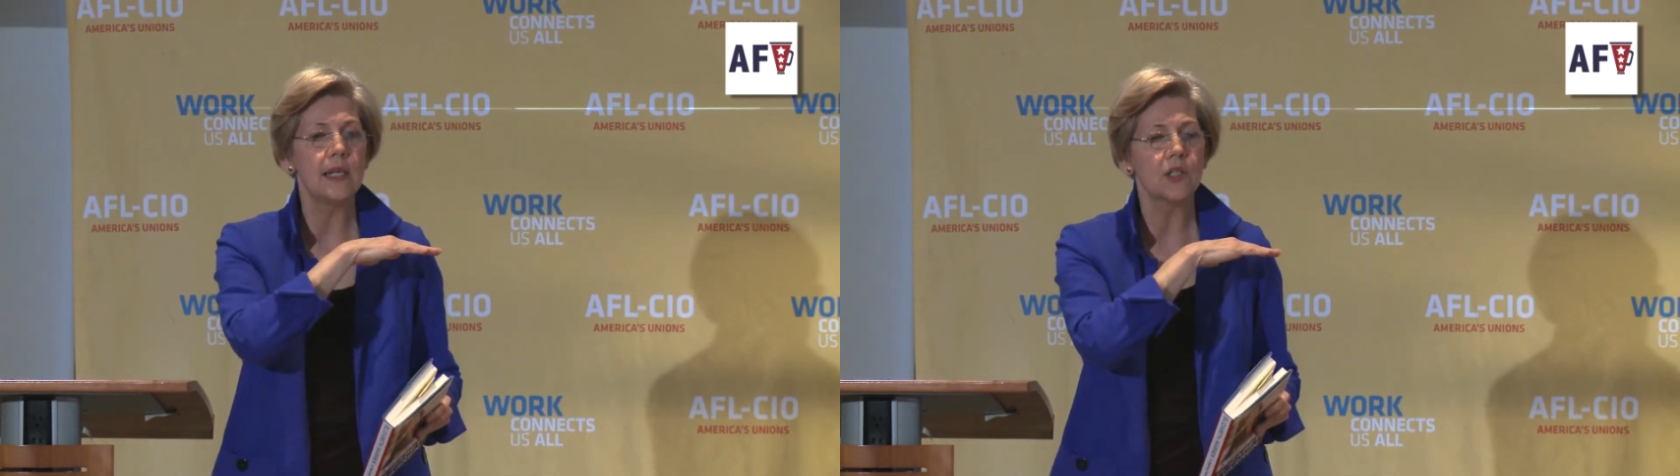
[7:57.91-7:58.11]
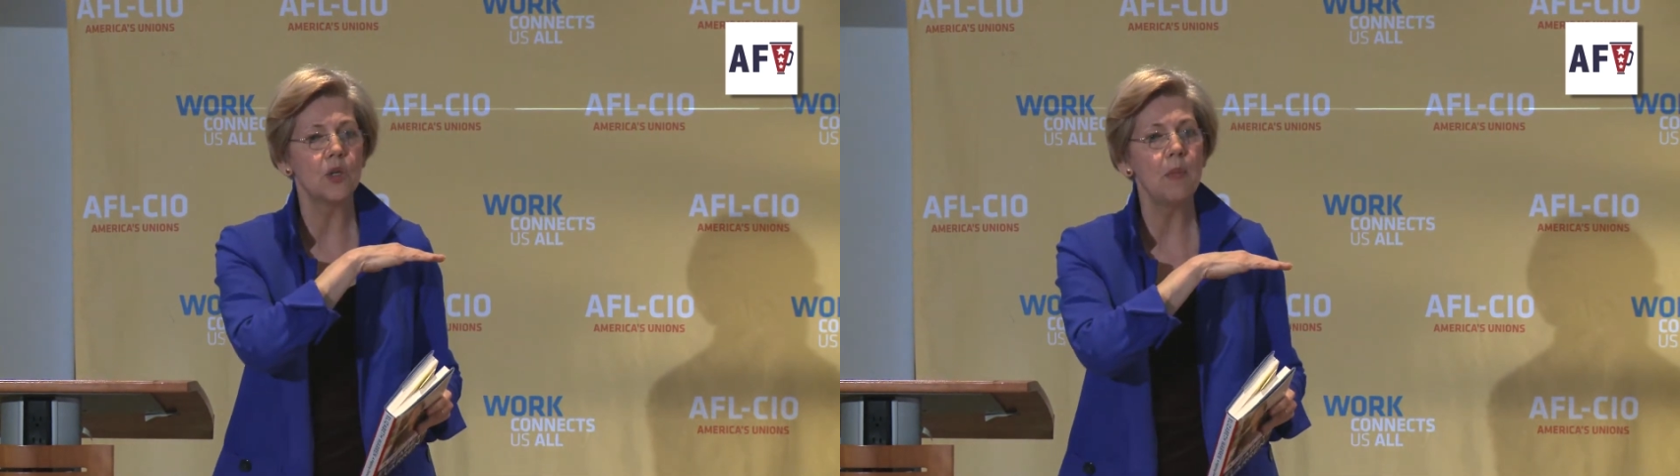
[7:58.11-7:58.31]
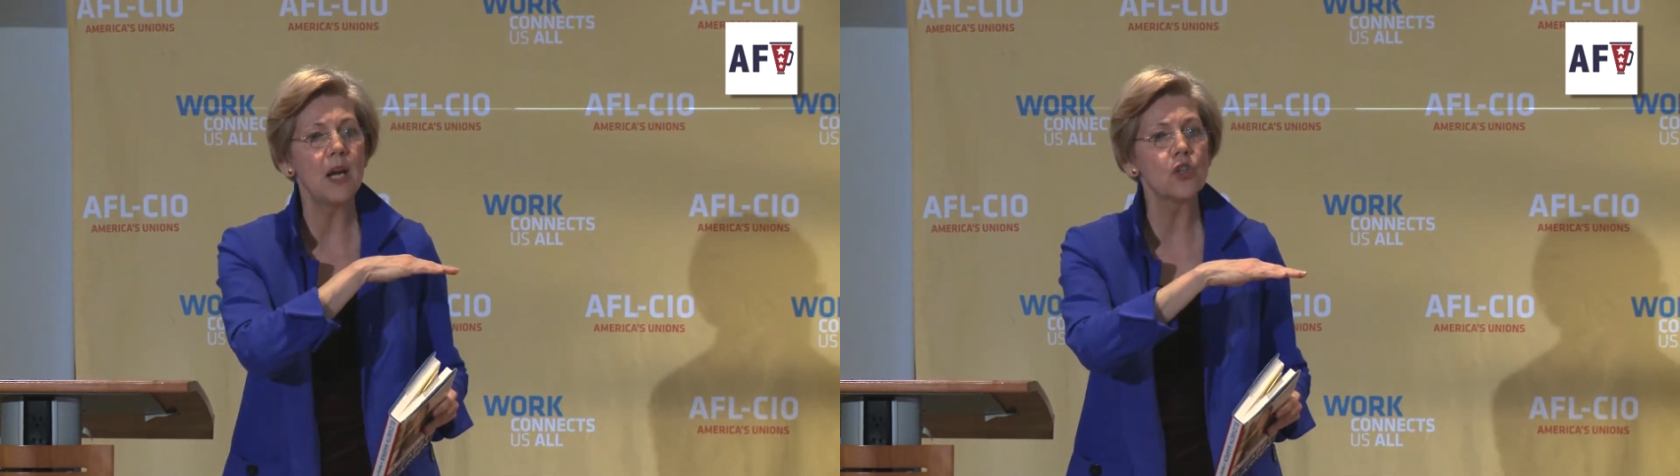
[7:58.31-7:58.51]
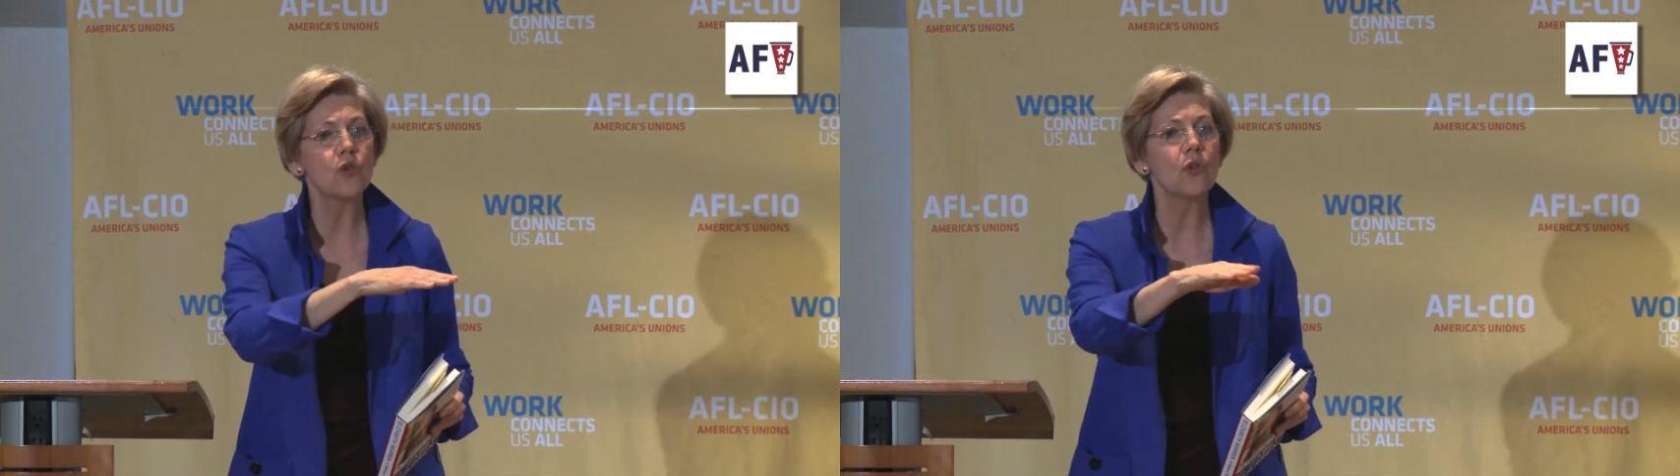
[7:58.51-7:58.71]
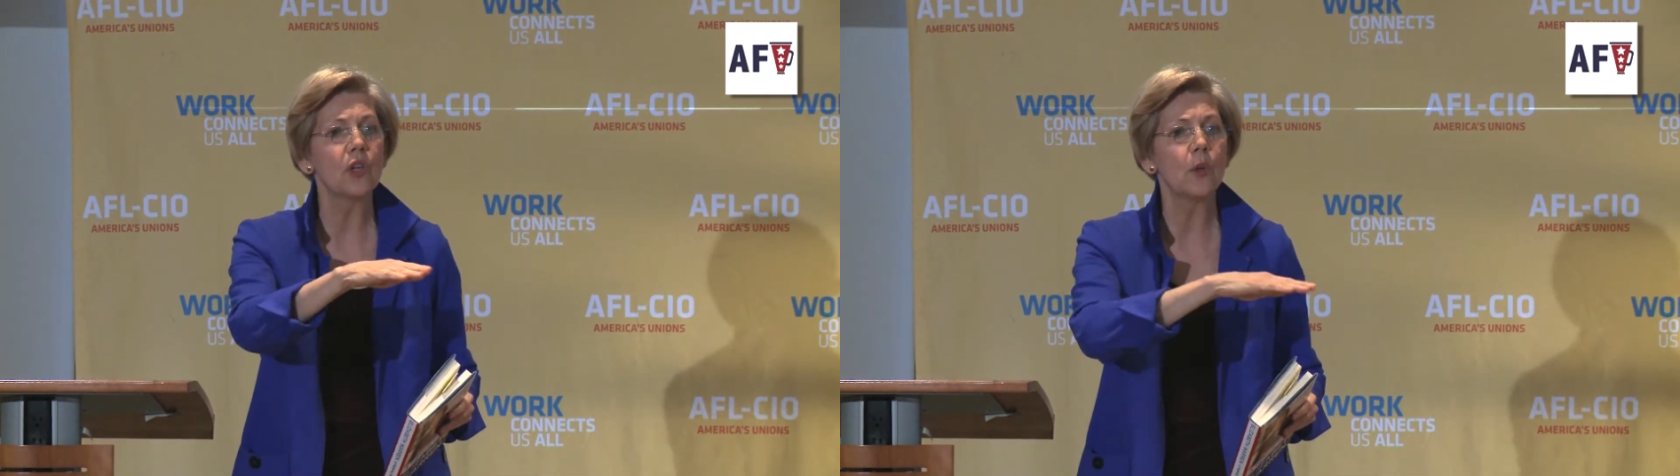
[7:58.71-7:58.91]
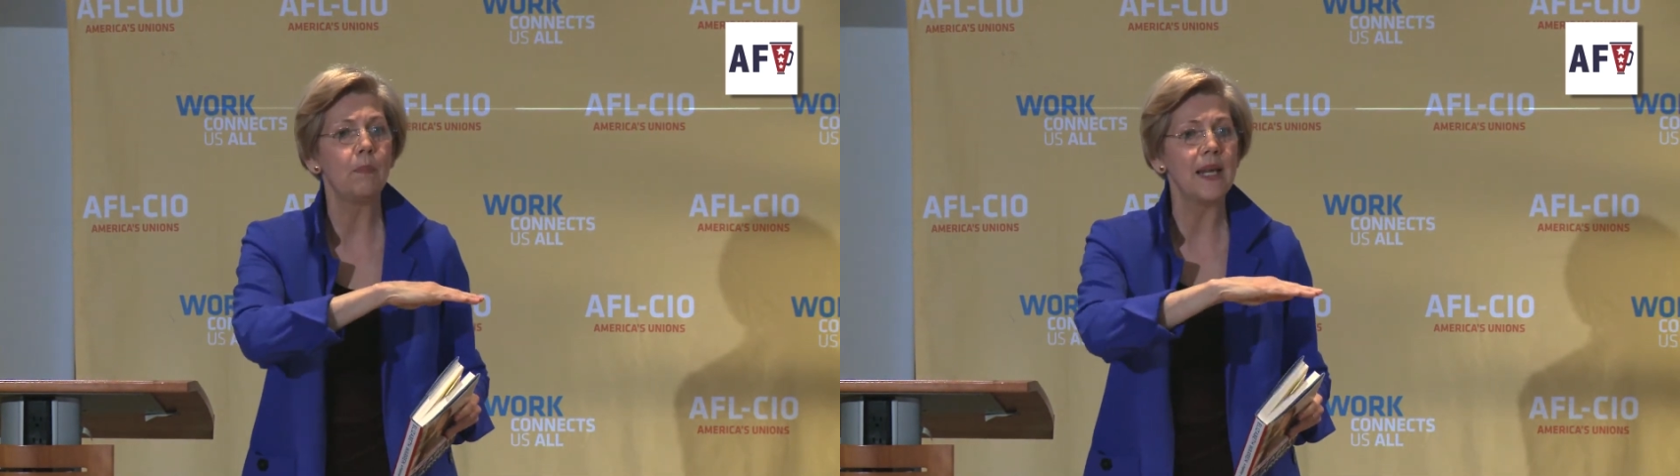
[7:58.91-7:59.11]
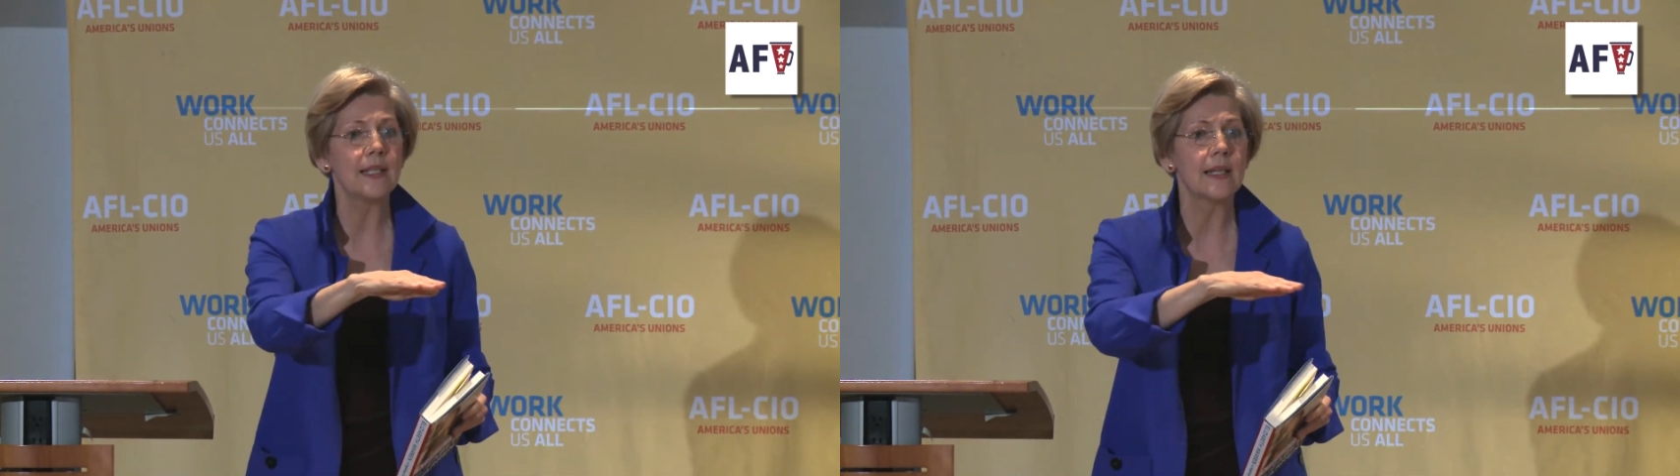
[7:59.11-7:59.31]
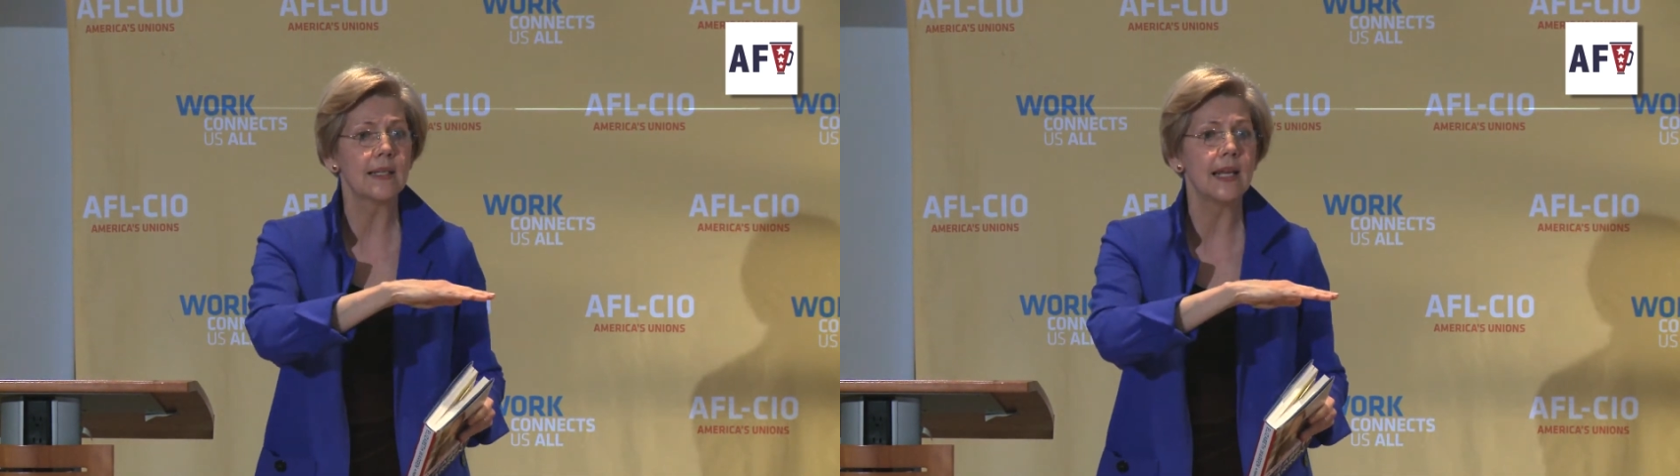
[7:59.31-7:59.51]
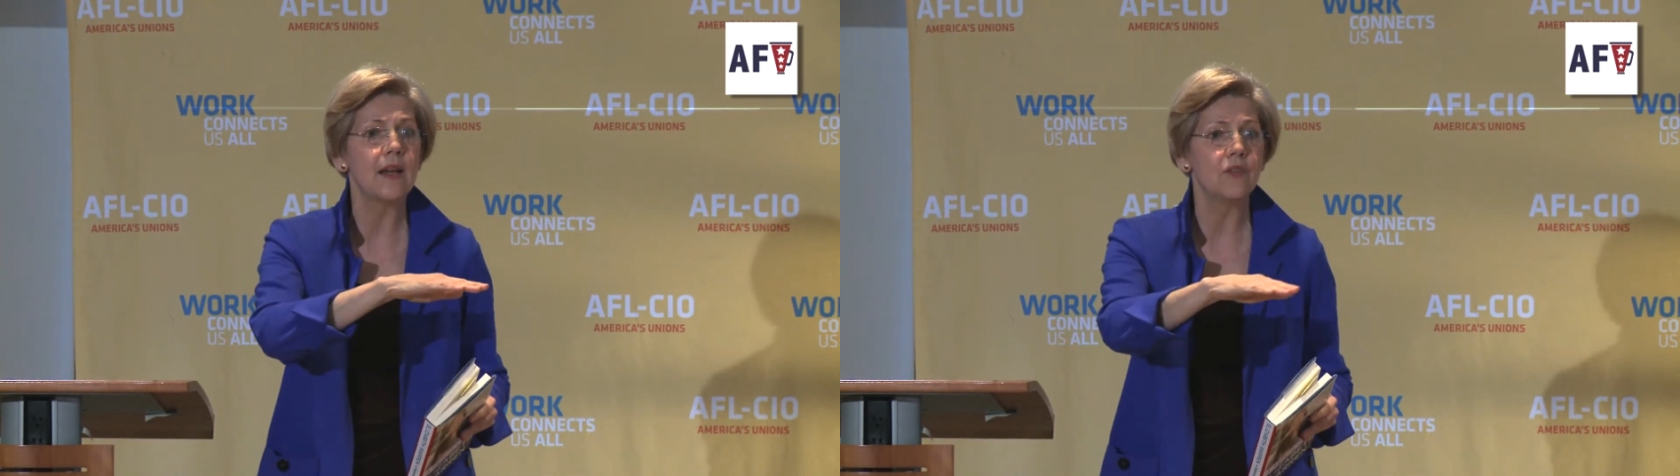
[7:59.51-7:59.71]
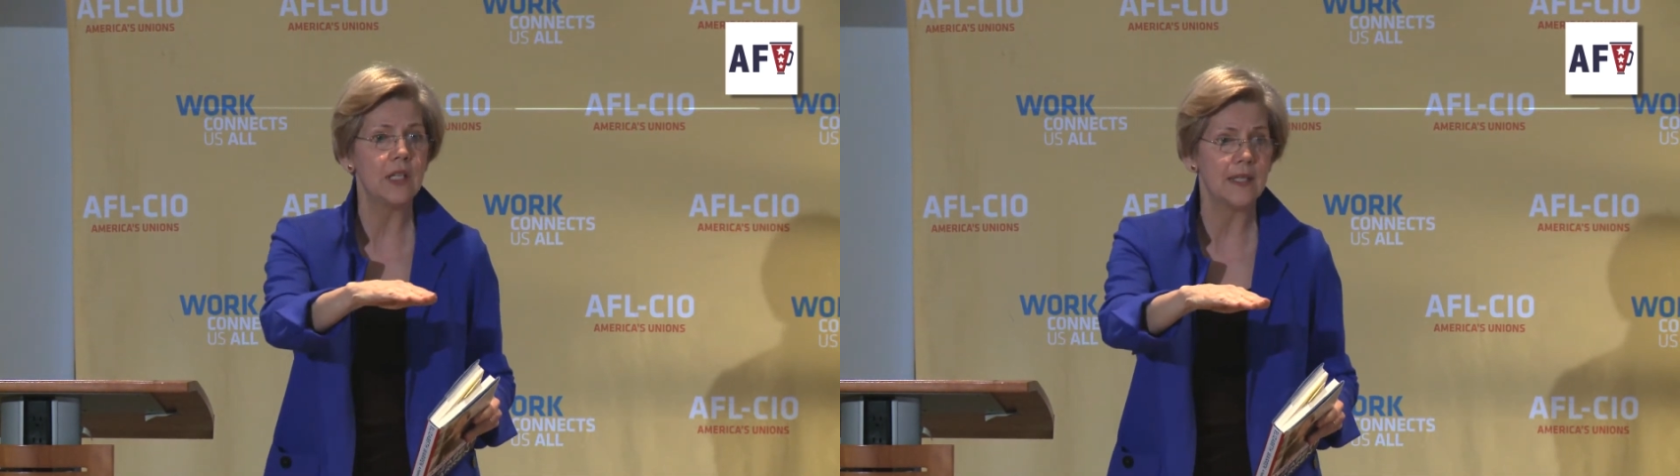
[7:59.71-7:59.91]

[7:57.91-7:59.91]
is to make sure there are basic safety